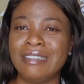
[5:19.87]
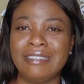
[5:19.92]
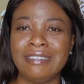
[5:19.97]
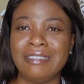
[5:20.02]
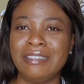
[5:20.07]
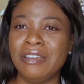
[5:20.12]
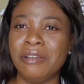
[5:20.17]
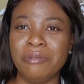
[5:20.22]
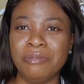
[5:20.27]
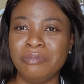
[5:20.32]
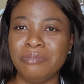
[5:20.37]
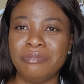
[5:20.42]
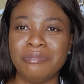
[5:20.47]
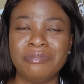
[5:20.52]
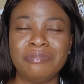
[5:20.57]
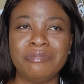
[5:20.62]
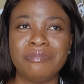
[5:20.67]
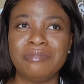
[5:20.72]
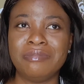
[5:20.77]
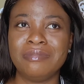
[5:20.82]
No,
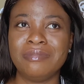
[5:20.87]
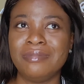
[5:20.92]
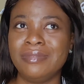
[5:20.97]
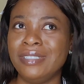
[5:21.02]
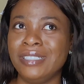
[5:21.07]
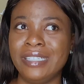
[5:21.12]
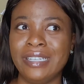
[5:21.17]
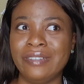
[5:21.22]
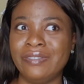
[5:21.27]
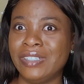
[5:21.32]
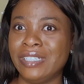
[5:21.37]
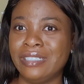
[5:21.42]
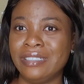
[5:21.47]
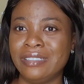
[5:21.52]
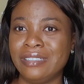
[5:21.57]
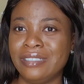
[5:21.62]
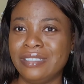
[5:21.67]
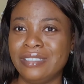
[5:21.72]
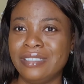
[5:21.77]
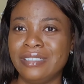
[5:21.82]
never.
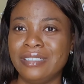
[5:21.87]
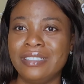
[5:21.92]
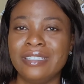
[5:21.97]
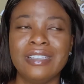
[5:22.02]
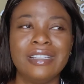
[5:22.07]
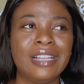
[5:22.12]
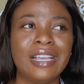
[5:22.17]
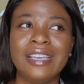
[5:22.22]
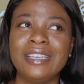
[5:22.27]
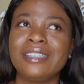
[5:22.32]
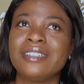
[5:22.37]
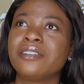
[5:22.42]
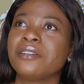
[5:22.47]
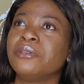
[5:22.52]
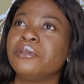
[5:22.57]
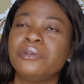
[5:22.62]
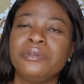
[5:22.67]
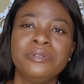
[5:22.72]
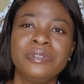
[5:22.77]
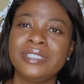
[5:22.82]
Like,
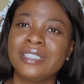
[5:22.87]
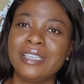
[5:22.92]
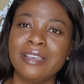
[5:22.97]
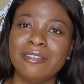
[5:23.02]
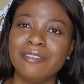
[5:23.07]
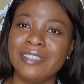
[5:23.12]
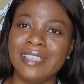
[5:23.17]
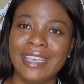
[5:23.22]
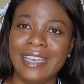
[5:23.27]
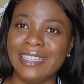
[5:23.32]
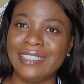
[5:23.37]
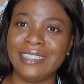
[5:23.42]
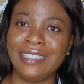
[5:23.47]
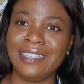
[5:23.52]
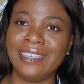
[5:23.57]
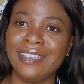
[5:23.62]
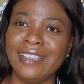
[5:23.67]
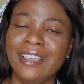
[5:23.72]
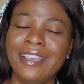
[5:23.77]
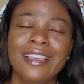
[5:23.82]
who is going to get
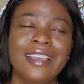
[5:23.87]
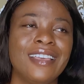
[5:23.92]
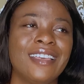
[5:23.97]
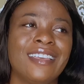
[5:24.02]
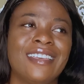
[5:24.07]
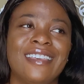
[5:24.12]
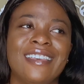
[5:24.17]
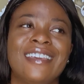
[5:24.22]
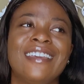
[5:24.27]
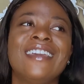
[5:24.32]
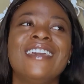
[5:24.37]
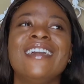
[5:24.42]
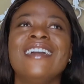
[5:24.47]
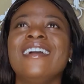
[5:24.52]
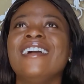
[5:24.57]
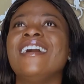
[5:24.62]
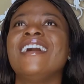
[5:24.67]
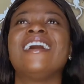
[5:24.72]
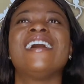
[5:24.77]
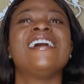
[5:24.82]
it?
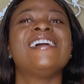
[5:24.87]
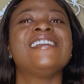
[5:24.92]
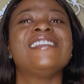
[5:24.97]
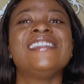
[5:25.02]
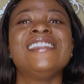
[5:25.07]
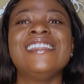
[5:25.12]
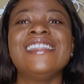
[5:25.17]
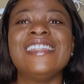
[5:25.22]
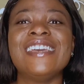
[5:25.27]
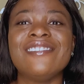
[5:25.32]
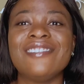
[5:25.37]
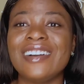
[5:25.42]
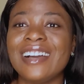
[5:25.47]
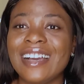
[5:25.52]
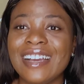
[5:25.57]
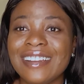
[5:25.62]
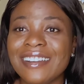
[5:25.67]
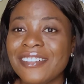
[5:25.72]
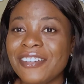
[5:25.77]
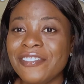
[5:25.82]
I never
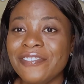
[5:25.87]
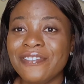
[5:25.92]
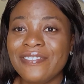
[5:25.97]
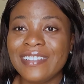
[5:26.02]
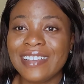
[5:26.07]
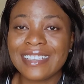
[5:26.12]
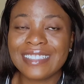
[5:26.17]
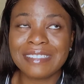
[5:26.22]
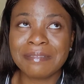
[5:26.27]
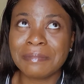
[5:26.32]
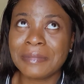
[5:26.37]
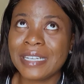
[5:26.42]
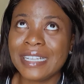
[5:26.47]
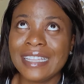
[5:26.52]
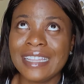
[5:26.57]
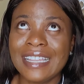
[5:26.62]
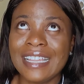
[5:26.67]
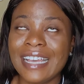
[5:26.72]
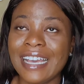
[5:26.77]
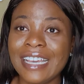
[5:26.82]
had cornflakes in my
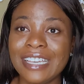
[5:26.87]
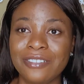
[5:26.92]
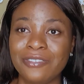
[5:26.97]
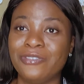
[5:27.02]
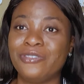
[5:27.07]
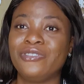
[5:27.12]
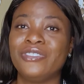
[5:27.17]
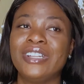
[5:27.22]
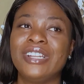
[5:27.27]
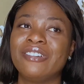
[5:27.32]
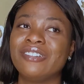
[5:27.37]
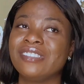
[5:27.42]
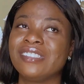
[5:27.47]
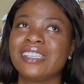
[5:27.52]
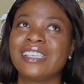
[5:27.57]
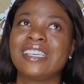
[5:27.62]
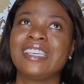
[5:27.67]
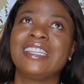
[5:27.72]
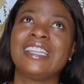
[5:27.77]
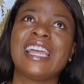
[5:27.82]
life when I was a
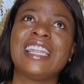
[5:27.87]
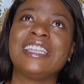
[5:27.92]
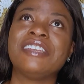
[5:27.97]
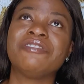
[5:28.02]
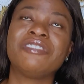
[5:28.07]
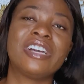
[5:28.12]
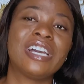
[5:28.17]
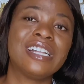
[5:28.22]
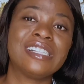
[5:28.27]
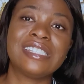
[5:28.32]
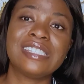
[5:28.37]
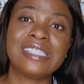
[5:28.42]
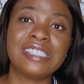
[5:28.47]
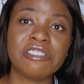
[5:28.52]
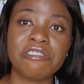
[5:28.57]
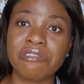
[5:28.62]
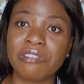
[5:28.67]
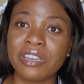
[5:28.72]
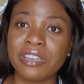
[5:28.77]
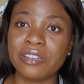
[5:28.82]
kid. I never had
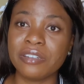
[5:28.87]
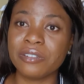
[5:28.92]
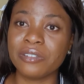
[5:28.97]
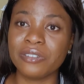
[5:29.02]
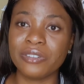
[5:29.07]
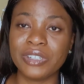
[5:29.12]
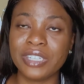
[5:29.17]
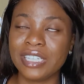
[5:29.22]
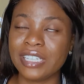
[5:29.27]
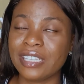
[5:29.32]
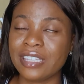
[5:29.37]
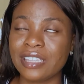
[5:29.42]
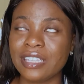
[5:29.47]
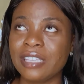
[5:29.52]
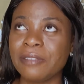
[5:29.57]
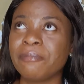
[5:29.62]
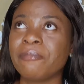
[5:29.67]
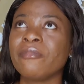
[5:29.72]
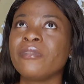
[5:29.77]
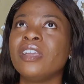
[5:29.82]
cereal or anything.